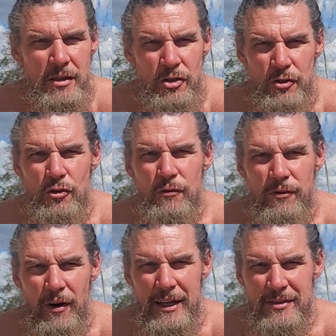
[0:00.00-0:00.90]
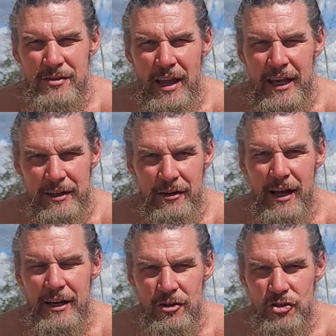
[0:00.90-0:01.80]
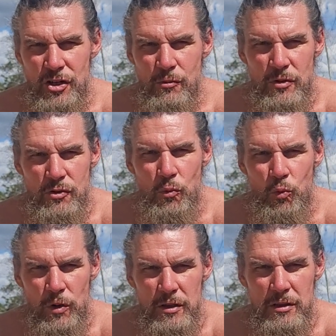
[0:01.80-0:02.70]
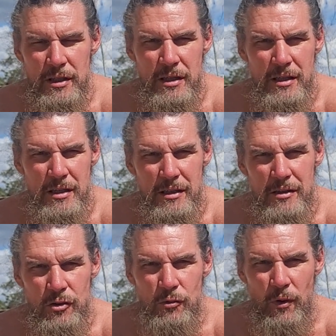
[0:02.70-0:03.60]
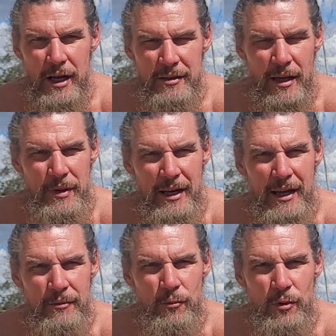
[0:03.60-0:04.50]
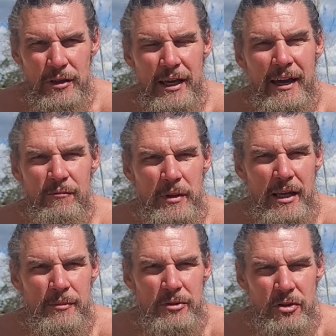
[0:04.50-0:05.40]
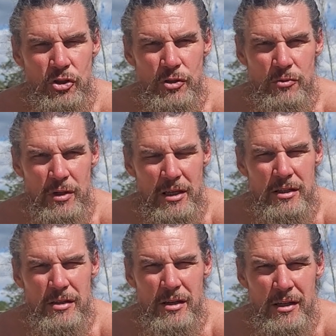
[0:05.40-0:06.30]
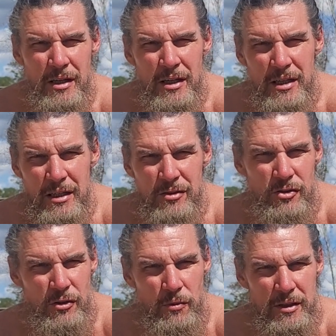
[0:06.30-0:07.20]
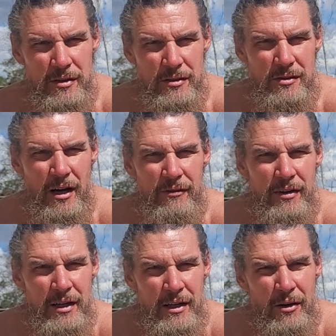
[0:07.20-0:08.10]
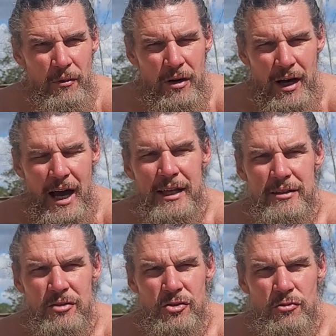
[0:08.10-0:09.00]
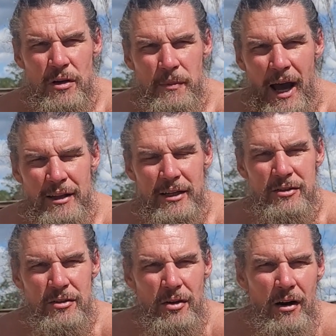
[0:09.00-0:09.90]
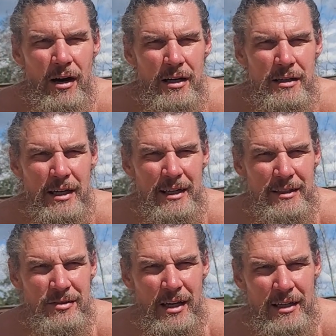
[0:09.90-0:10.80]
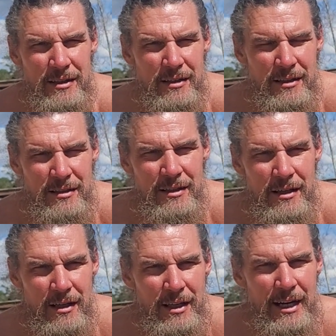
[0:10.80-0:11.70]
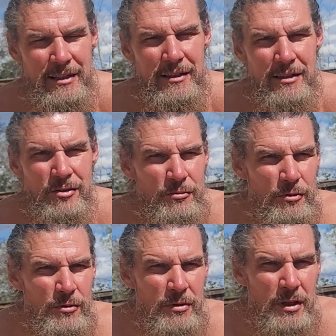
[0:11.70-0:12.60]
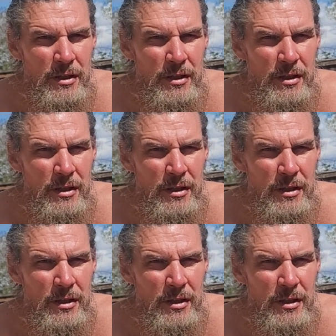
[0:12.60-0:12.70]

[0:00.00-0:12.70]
new friends, and their energy was really great. I mean, I really have been able to tune into it and stuff. Well, on this trip, I like to talk and say a lot of things through